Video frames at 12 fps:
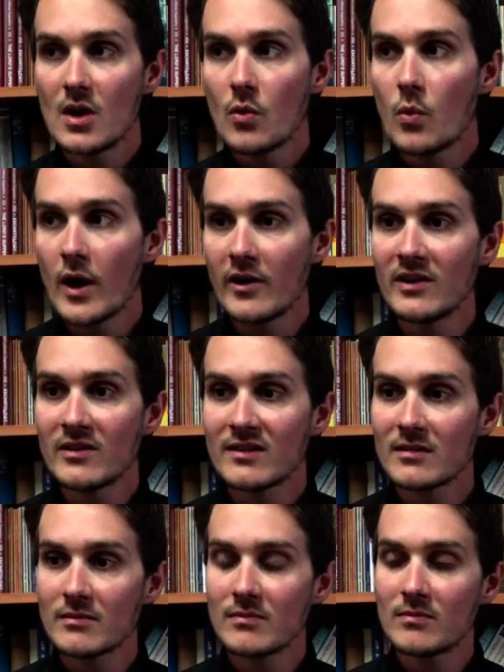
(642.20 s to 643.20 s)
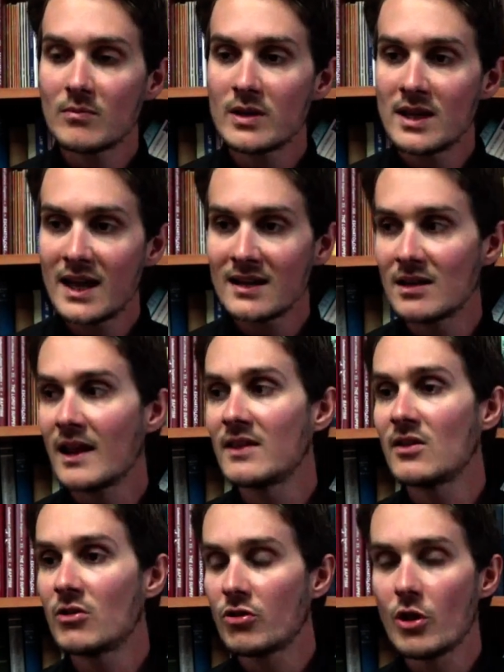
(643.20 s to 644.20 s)
Whereas when you get into like
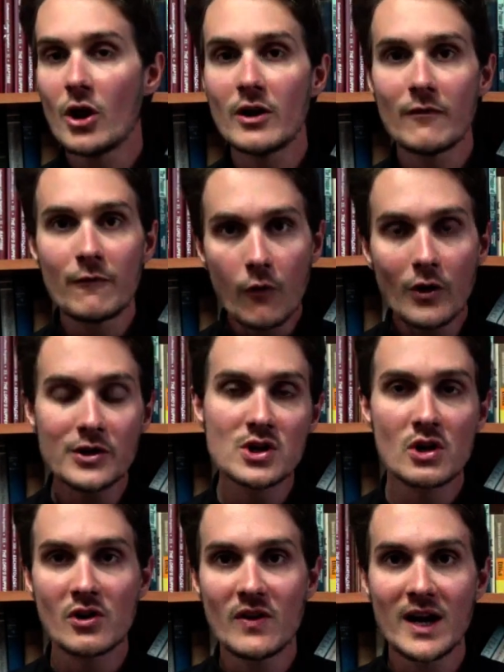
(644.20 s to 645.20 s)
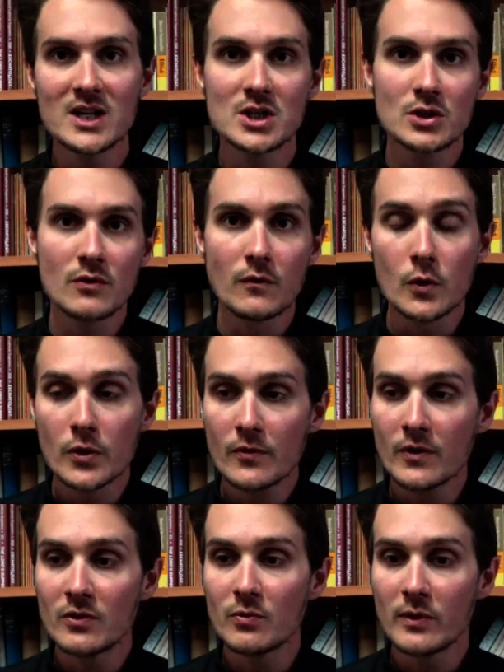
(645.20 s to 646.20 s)
this third and fourth generation of
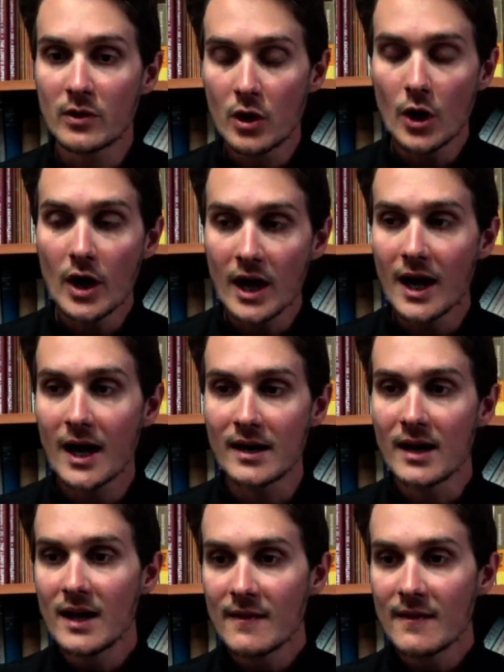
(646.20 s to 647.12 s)
Lutherans with Gerhard,